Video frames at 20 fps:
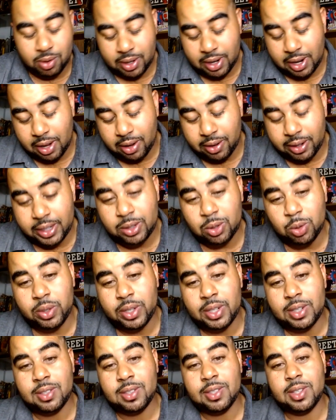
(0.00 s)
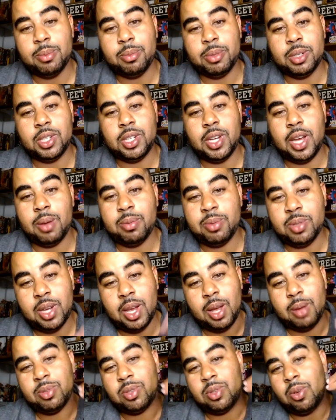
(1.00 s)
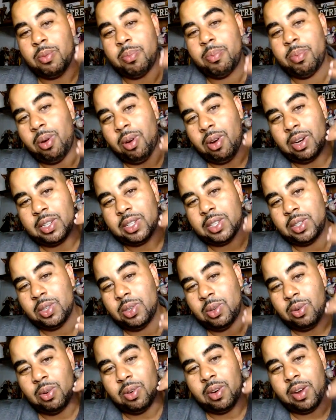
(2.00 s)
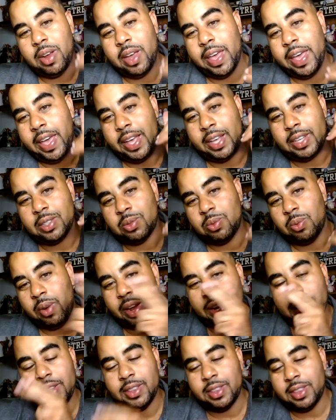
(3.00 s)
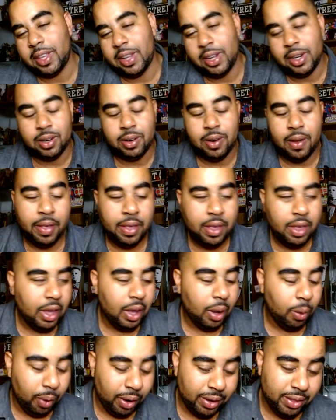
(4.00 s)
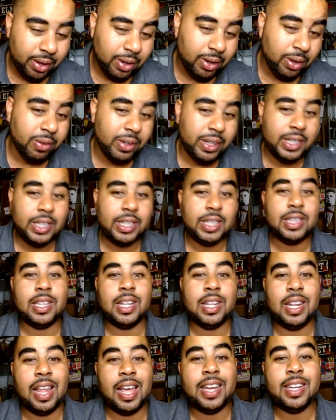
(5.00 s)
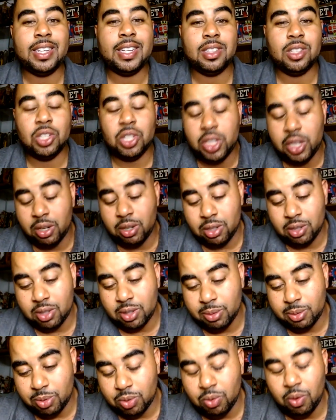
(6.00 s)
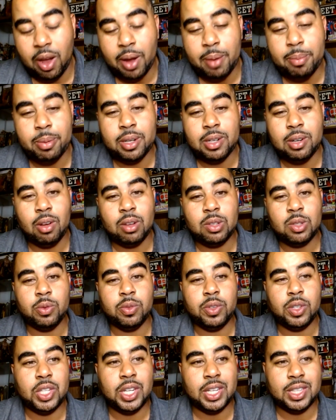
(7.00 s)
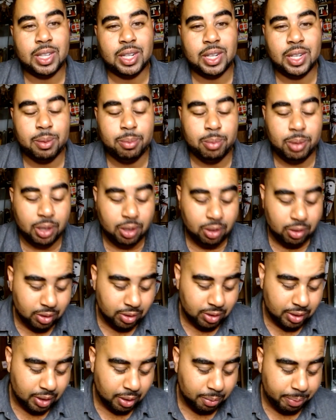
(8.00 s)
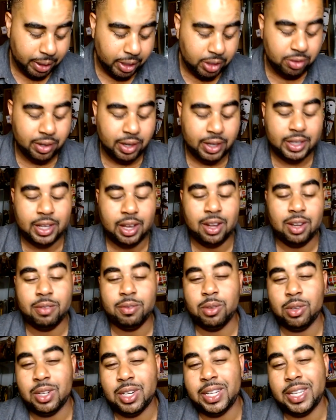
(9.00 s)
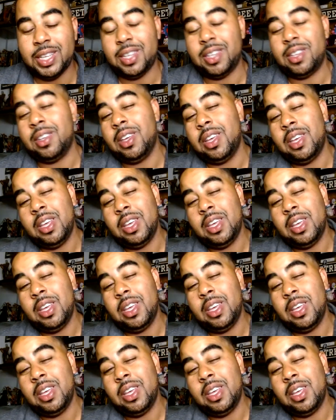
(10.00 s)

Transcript: are now entering the cinema chop shop, so park your ass right there. While there, don't forget to hit the like, the share, the subscribe button. Also, if you check the link below, you'll see a Patreon account. If you click it,